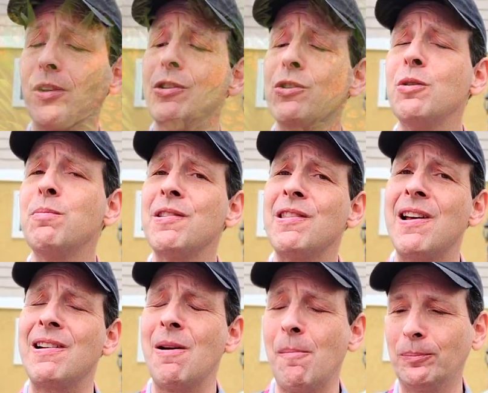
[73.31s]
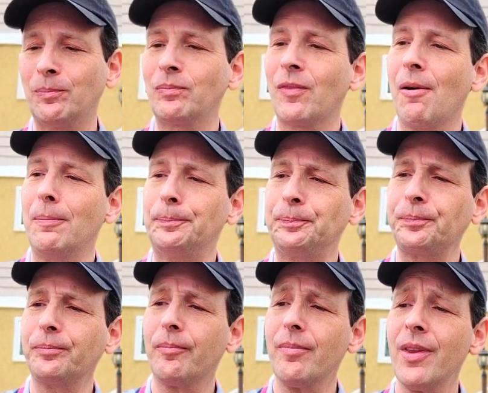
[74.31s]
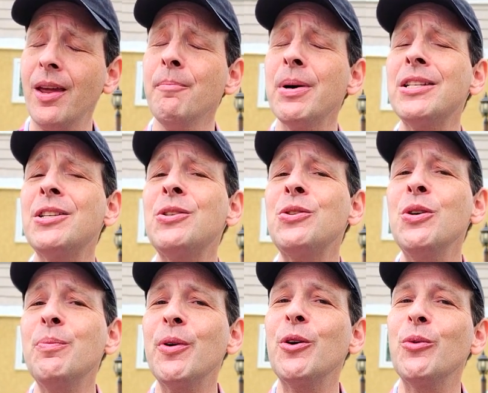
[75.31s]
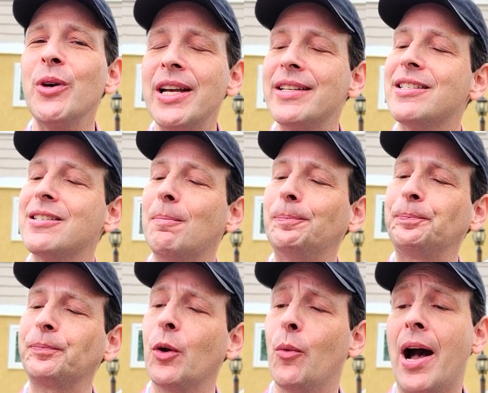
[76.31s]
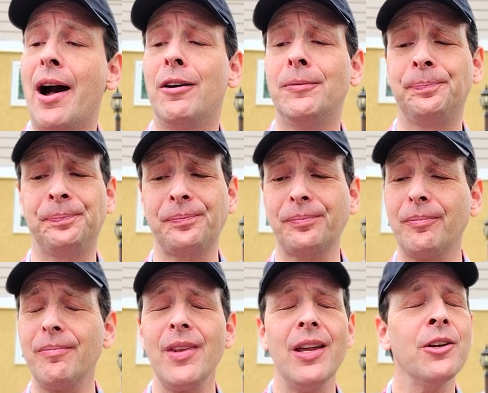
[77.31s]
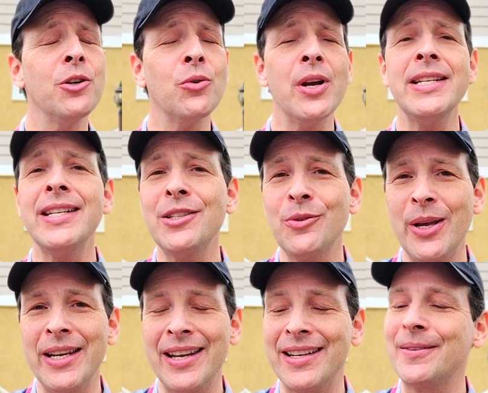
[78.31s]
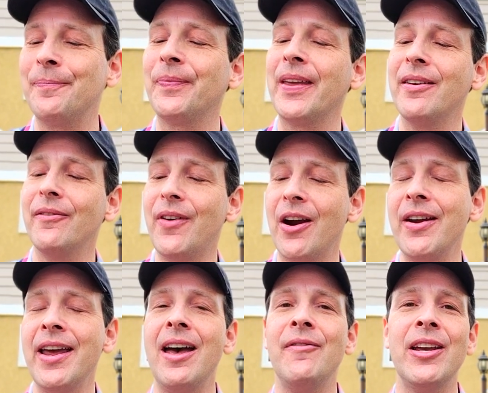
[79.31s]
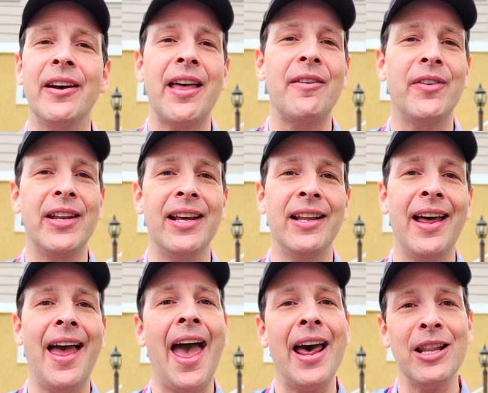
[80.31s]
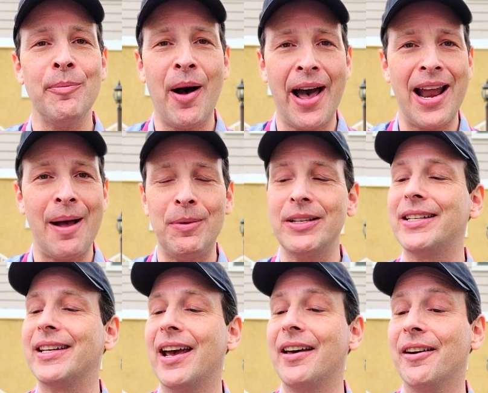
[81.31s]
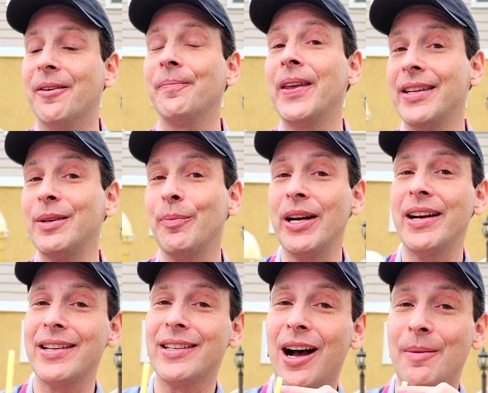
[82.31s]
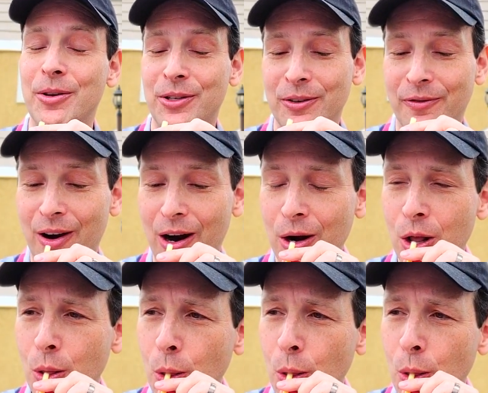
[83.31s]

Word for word: Super thick, but super rich. Wow. Crazy sweetness, very heavy on that vanilla and the pineapple together. It's a pretty nice combo so far.